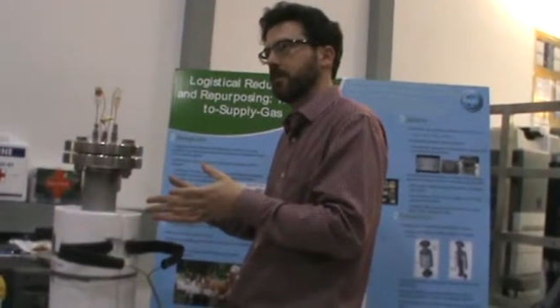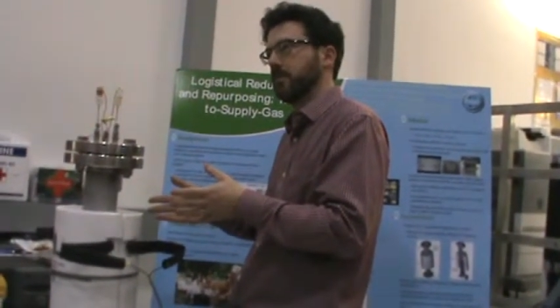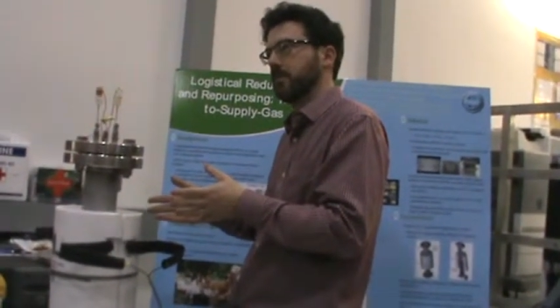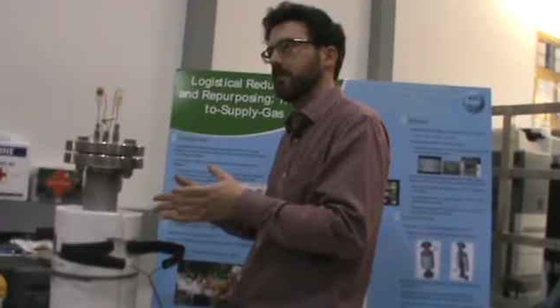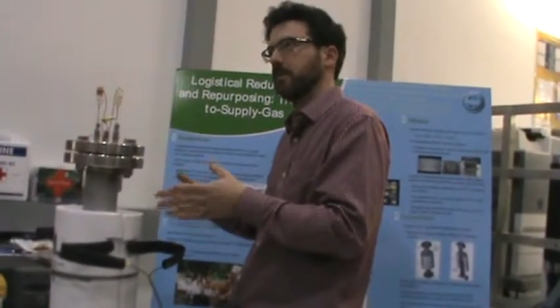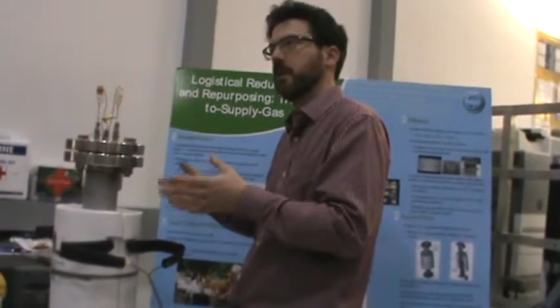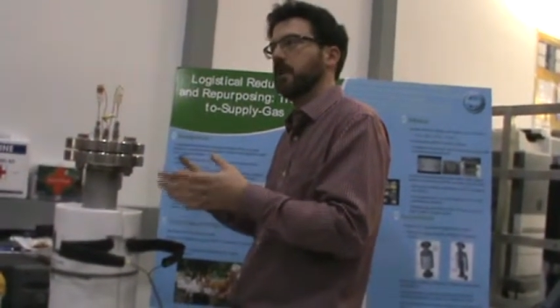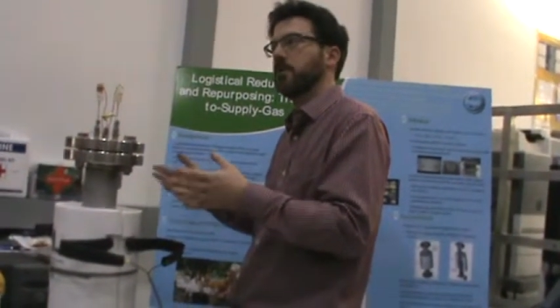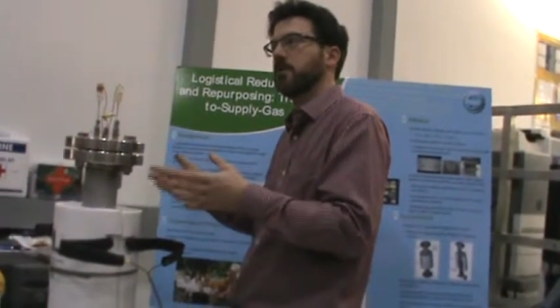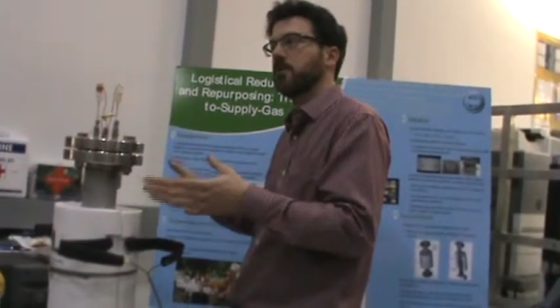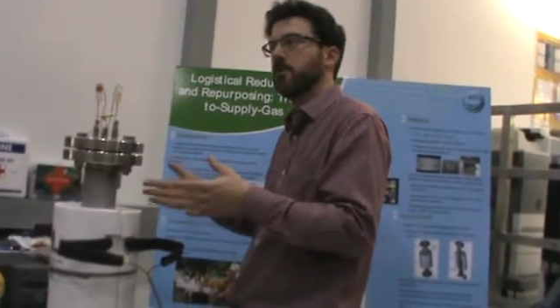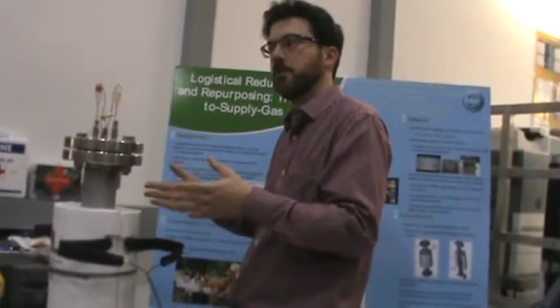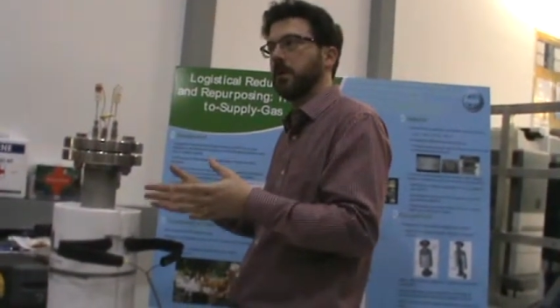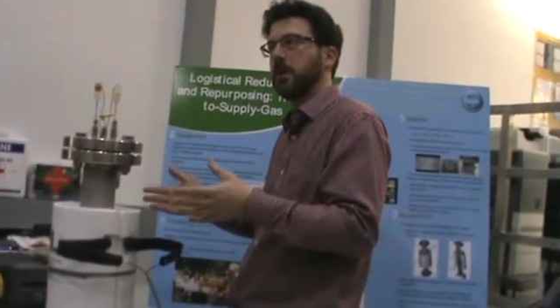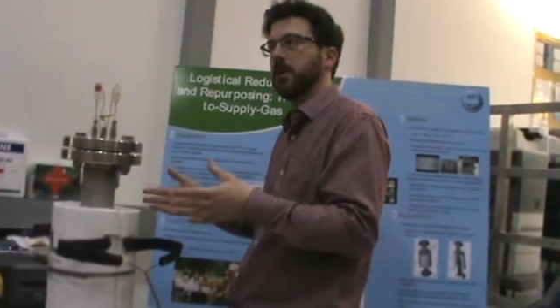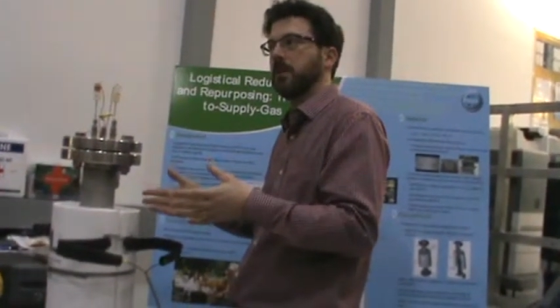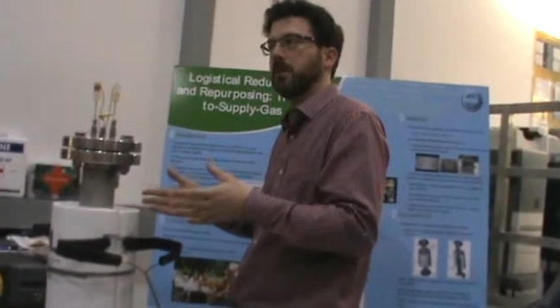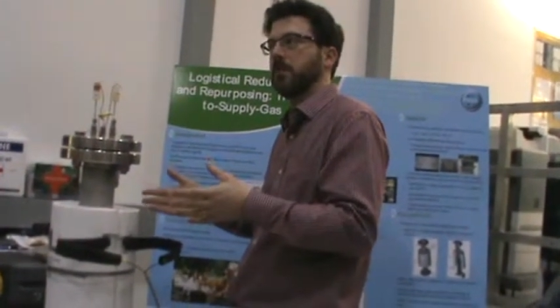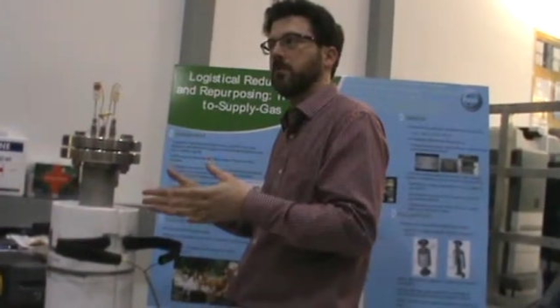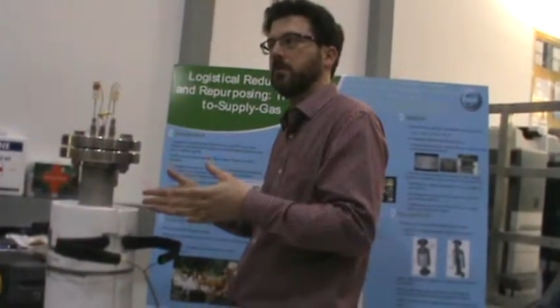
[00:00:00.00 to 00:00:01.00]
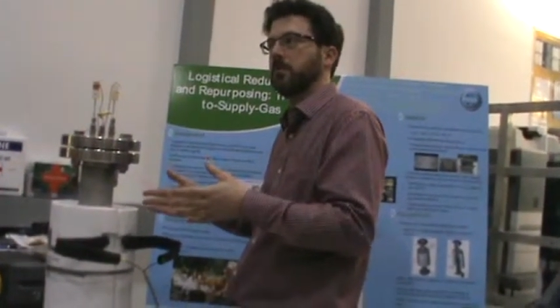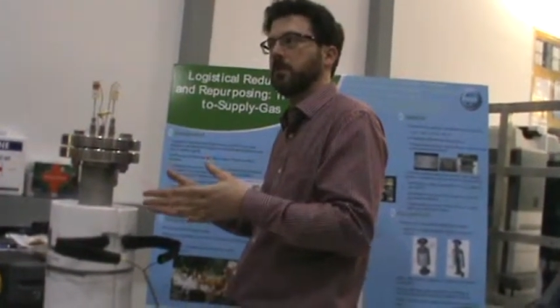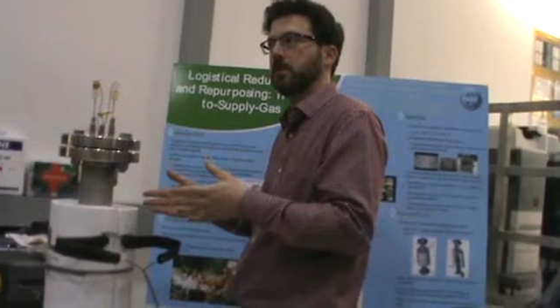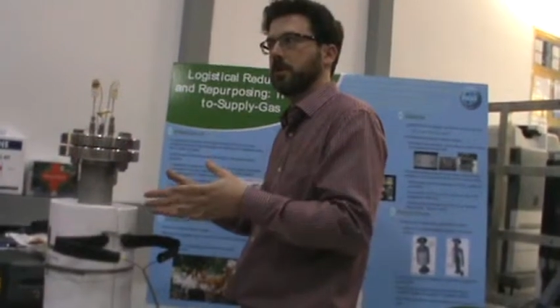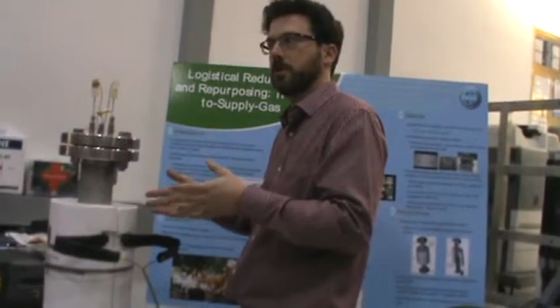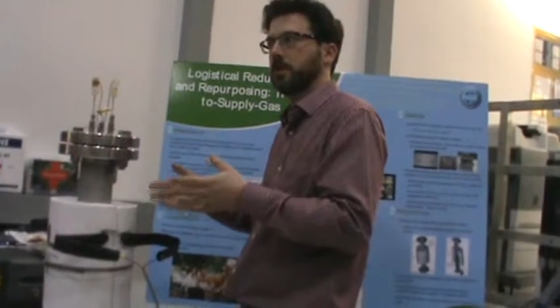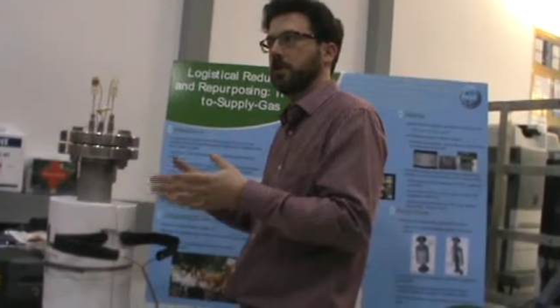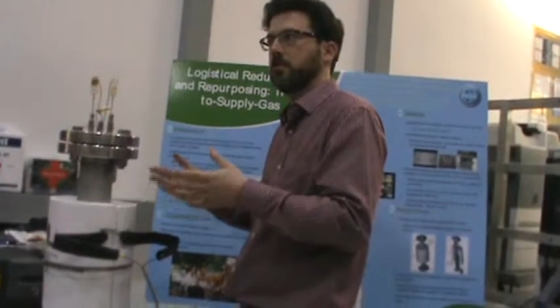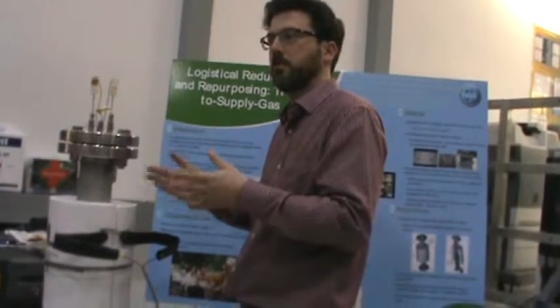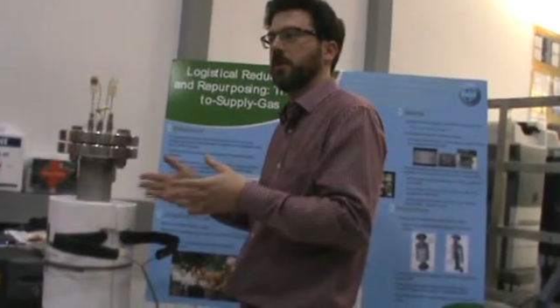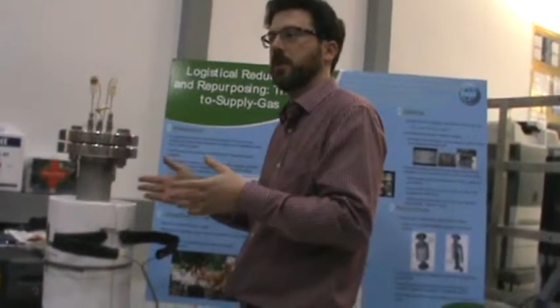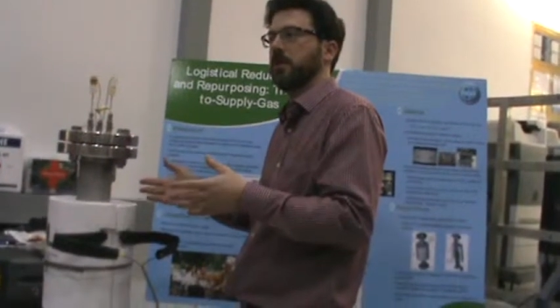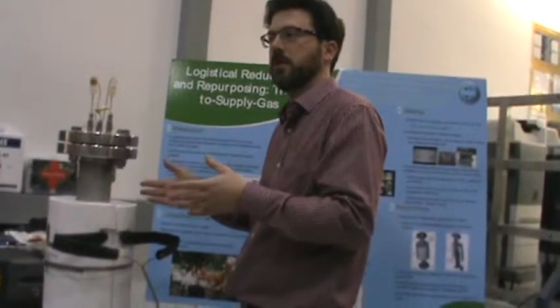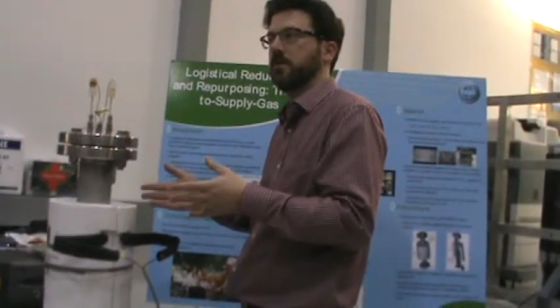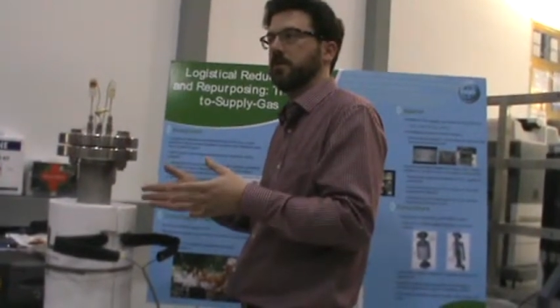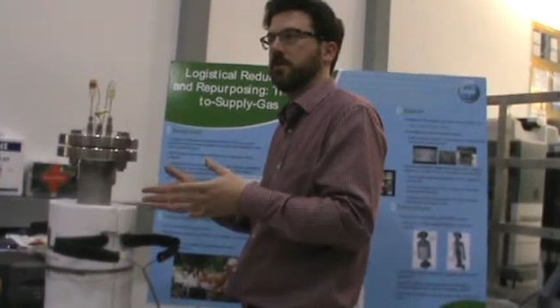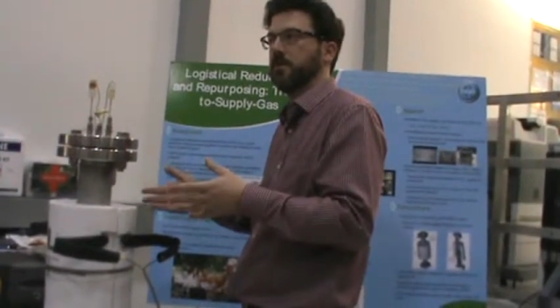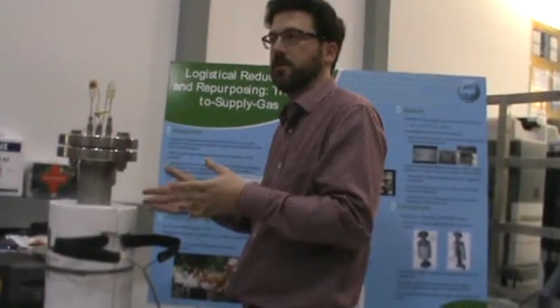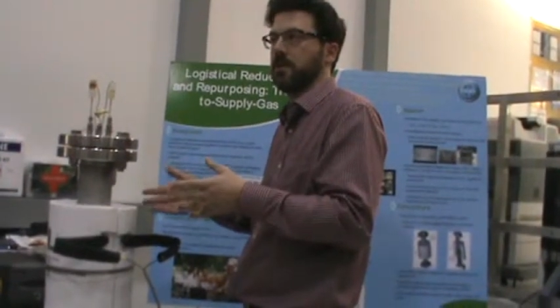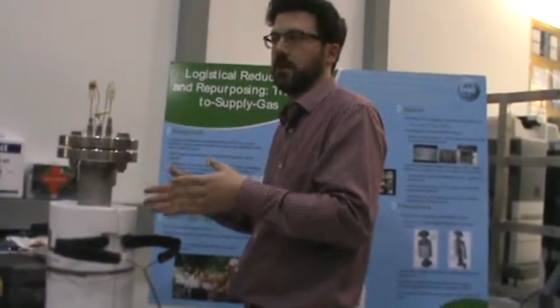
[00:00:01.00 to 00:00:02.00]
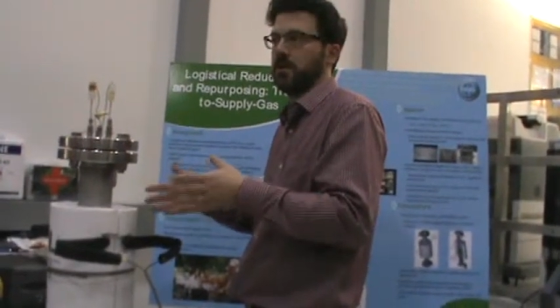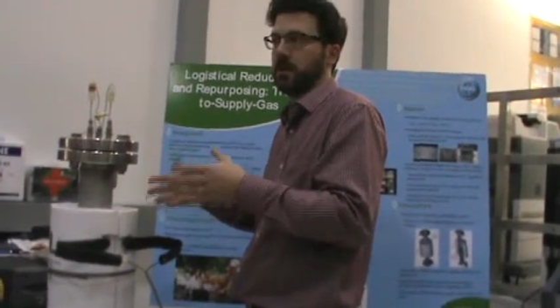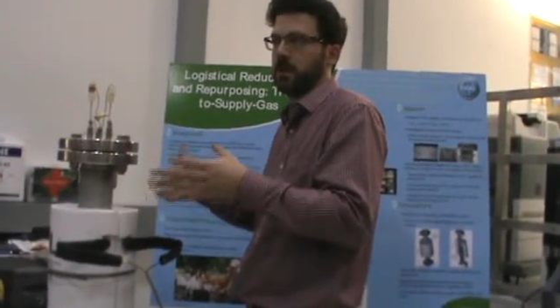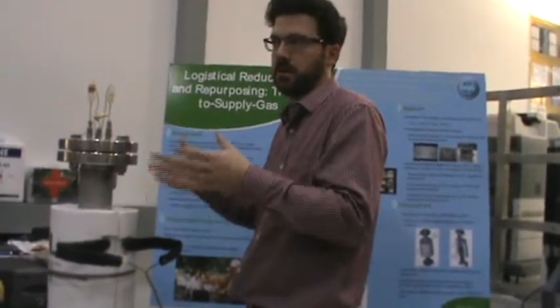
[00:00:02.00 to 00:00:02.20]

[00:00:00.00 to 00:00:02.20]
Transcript: there's not too many of them, but there are places that